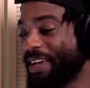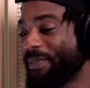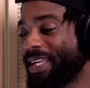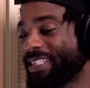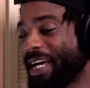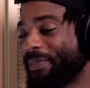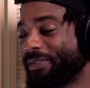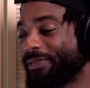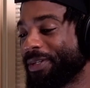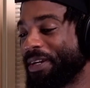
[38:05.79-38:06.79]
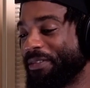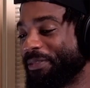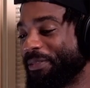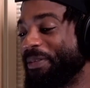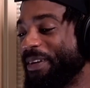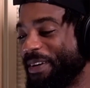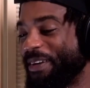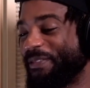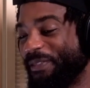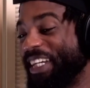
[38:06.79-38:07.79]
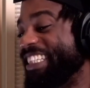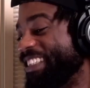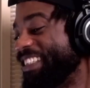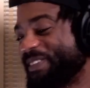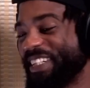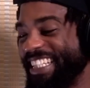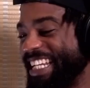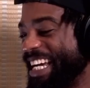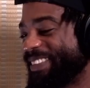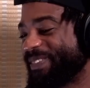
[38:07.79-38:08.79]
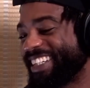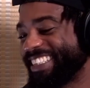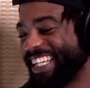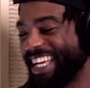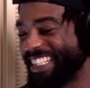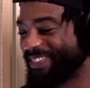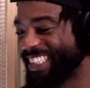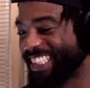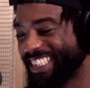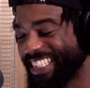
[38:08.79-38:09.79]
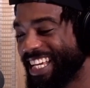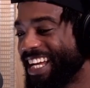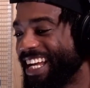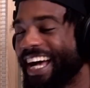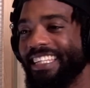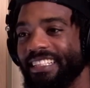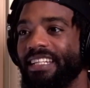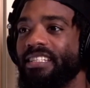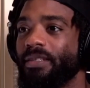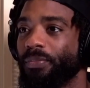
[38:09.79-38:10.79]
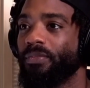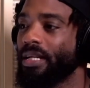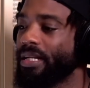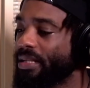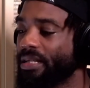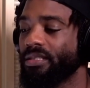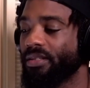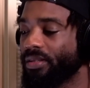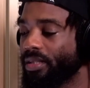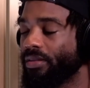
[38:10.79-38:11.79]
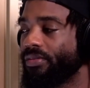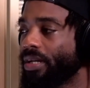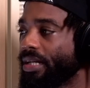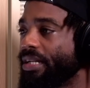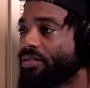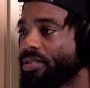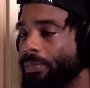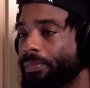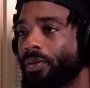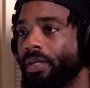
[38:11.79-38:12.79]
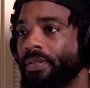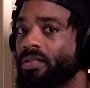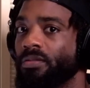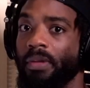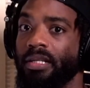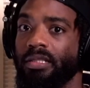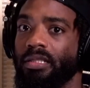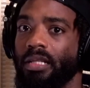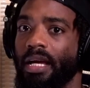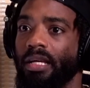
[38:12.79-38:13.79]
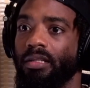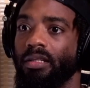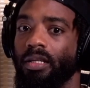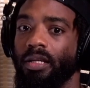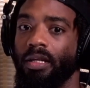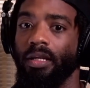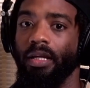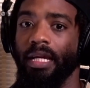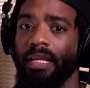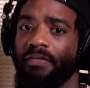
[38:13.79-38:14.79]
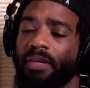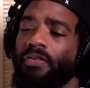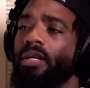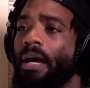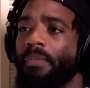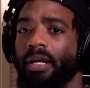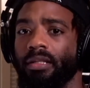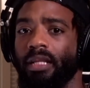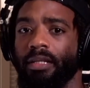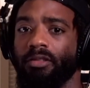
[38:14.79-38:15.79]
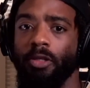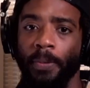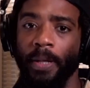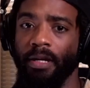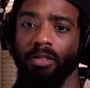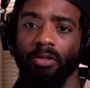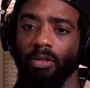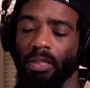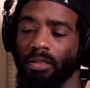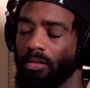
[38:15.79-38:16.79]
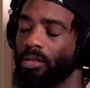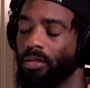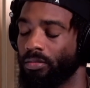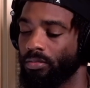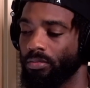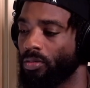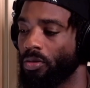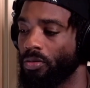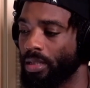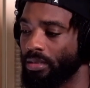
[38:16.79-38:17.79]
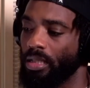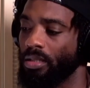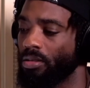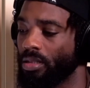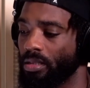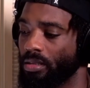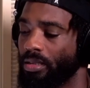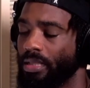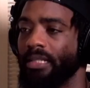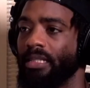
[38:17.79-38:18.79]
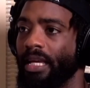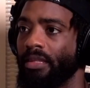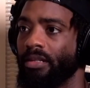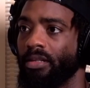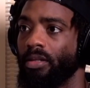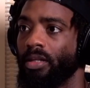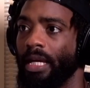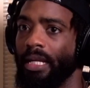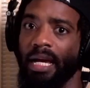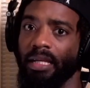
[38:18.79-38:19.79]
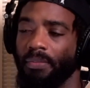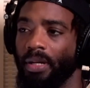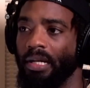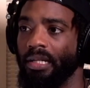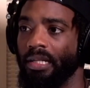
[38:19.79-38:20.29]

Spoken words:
a topic for the next podcast, because I think that is a very interesting point, because marriage is not, and even if you're not married, like, two parents who continue to stay together and not get married,